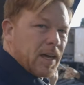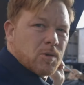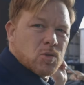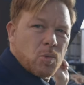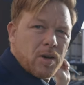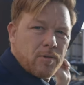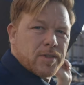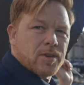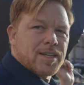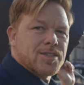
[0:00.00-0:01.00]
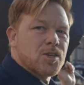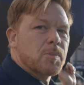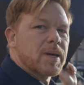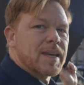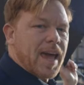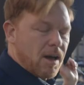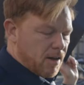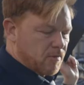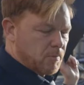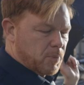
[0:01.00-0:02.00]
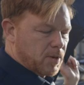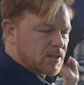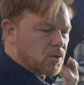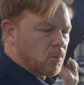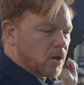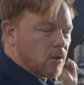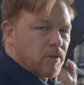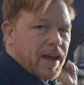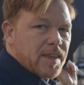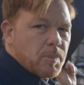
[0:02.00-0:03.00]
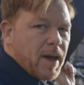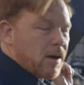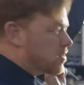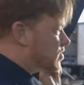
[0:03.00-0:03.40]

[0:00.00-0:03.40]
It was 1/32, but now I've put it to 1/8th power.